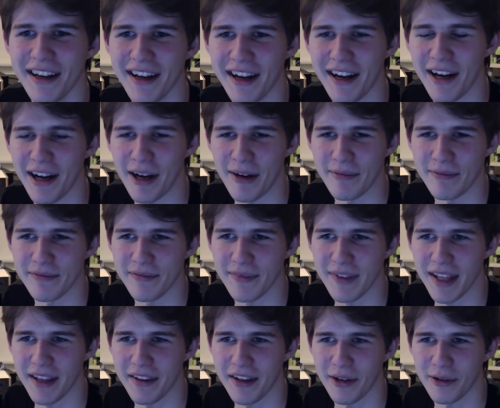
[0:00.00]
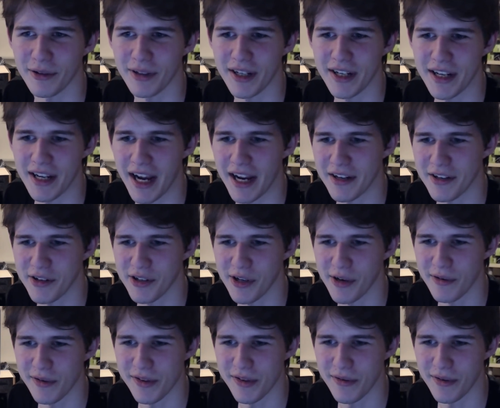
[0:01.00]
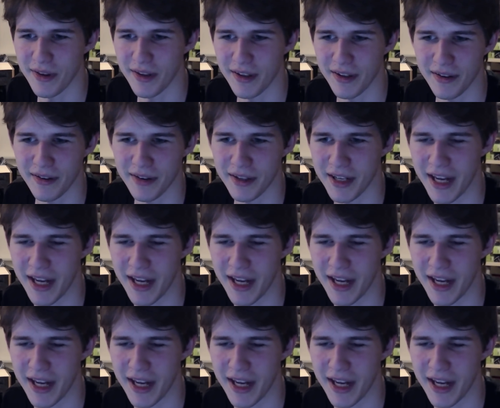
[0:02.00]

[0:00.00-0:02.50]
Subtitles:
that already kind of shows you the